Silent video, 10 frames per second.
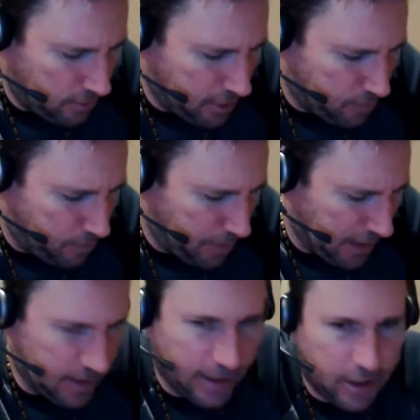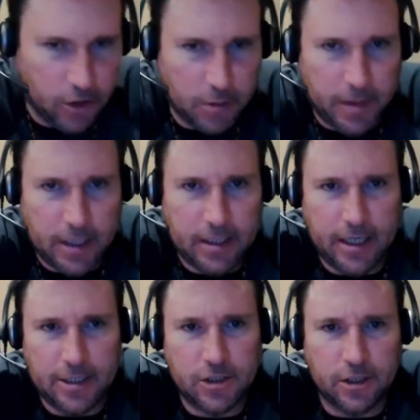Just being like, you're a
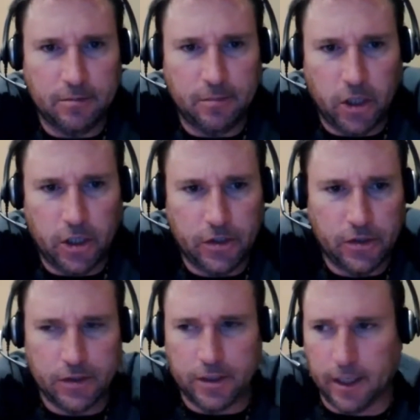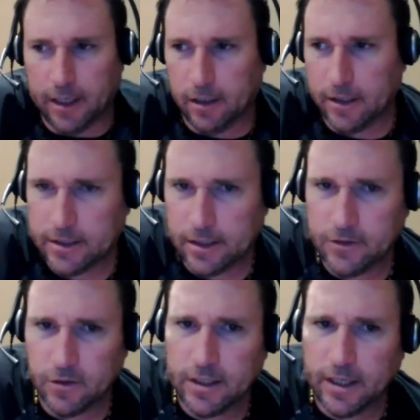podcaster and a blogger and all that stuff.
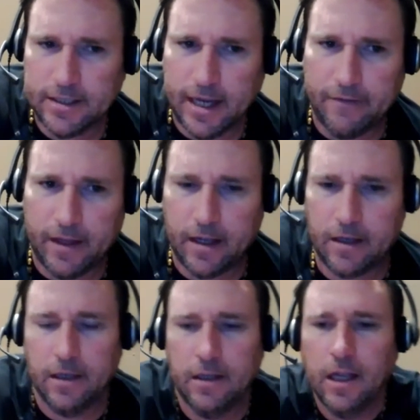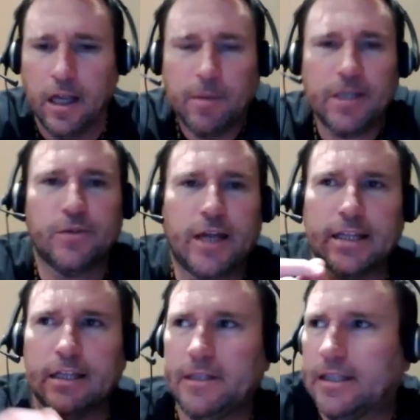So it's nice to have that, because we're
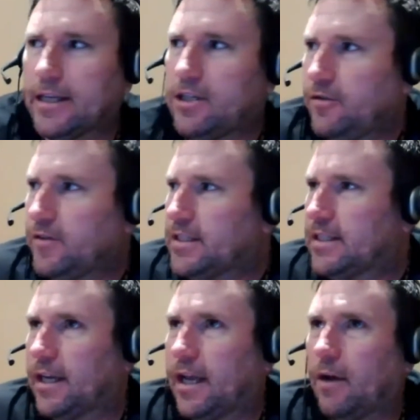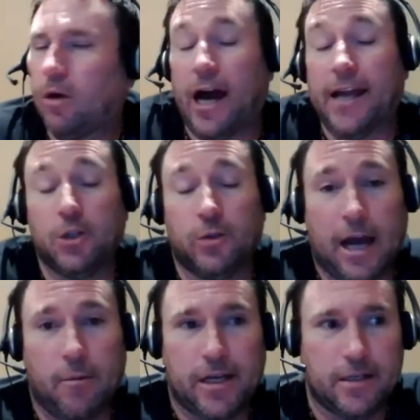not limited. Like, you don't have to sit. Well, I do
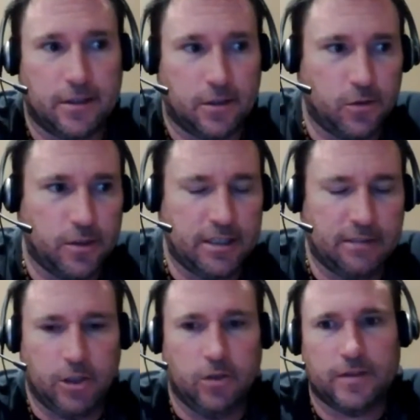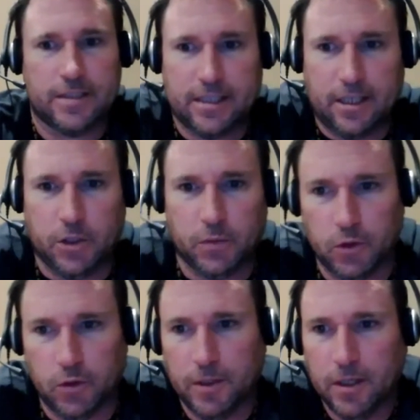now because of the quarantine, but you don't have to sit in your
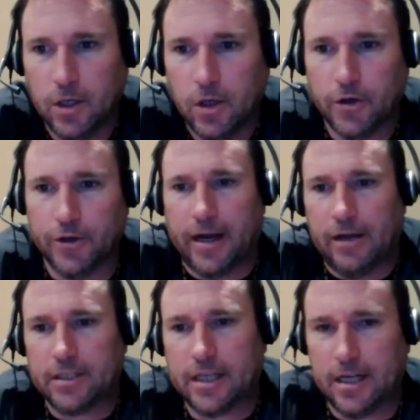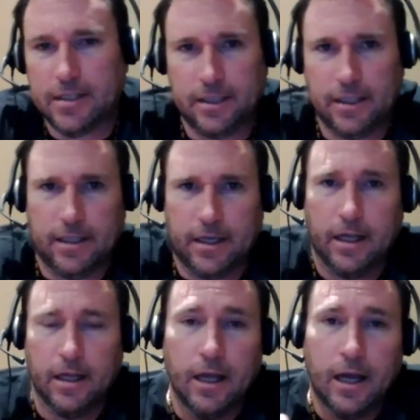room or your house constantly. Like
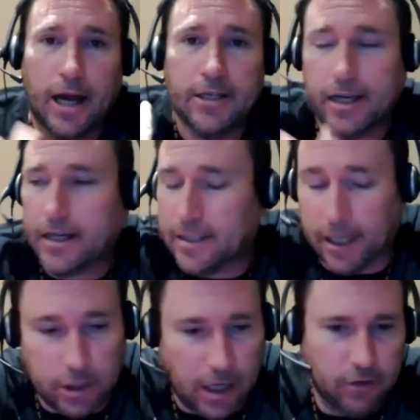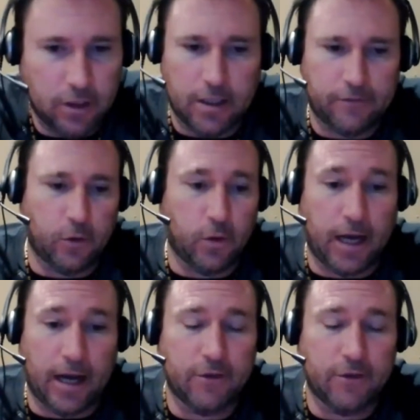I said, I travel a lot for work.